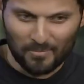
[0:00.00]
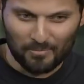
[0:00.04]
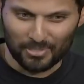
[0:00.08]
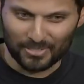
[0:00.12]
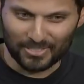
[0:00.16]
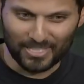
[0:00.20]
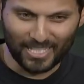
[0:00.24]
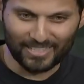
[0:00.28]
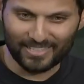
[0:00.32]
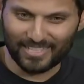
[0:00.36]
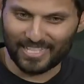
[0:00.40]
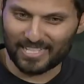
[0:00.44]

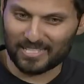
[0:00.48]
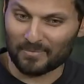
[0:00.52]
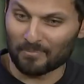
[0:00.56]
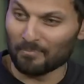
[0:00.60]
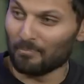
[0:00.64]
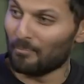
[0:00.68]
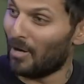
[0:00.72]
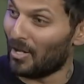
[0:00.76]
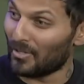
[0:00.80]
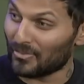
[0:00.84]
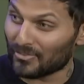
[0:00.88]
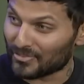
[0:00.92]
but then there's
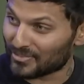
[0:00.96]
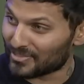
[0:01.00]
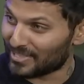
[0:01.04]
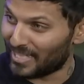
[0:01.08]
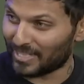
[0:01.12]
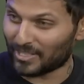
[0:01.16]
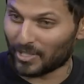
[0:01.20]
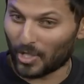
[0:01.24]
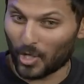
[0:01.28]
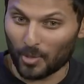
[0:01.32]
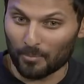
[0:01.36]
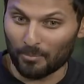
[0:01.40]
months
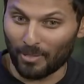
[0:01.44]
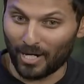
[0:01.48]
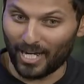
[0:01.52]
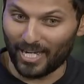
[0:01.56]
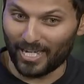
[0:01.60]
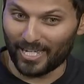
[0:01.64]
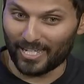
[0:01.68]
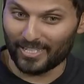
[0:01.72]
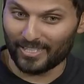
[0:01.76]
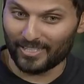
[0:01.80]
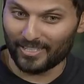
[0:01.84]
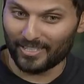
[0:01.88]
that go
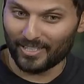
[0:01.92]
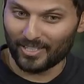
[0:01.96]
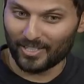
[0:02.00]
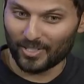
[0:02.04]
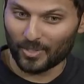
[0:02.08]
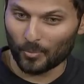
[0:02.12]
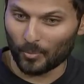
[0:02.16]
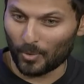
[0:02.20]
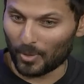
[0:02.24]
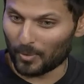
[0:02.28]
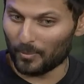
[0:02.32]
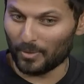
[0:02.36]
by
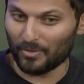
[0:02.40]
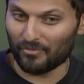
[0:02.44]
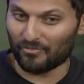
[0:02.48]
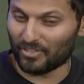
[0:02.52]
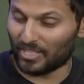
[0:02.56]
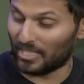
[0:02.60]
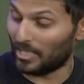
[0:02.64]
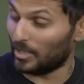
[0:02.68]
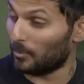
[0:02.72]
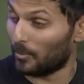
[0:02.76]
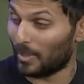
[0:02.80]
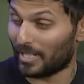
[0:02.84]
when we
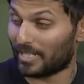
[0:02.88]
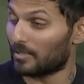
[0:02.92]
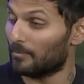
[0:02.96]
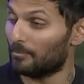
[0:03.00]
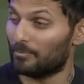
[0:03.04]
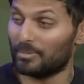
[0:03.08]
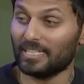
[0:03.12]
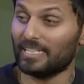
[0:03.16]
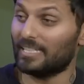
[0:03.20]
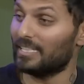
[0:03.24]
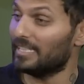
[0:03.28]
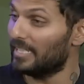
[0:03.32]
feel we're
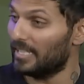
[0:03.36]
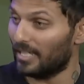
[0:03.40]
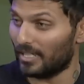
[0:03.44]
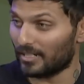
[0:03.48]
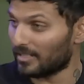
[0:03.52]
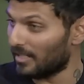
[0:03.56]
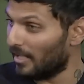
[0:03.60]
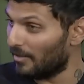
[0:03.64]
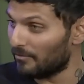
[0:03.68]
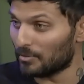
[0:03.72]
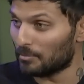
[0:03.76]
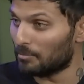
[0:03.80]
completely
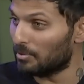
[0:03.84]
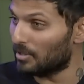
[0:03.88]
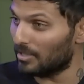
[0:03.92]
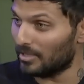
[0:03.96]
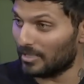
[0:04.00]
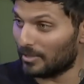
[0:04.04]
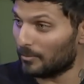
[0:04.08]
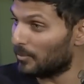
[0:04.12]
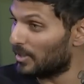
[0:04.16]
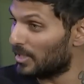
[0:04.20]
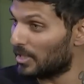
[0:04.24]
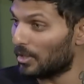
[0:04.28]

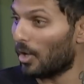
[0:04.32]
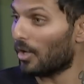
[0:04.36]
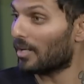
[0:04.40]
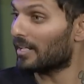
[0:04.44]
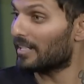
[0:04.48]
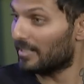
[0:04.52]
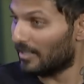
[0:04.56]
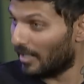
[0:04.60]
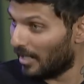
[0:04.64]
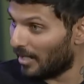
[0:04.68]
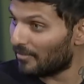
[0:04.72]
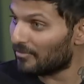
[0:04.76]
unlovable and we're not
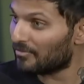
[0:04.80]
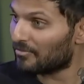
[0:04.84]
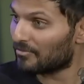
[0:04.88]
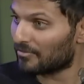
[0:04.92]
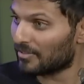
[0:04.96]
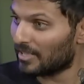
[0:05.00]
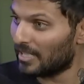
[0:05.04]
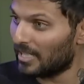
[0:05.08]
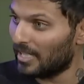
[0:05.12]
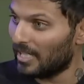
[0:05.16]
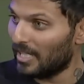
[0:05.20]
enough.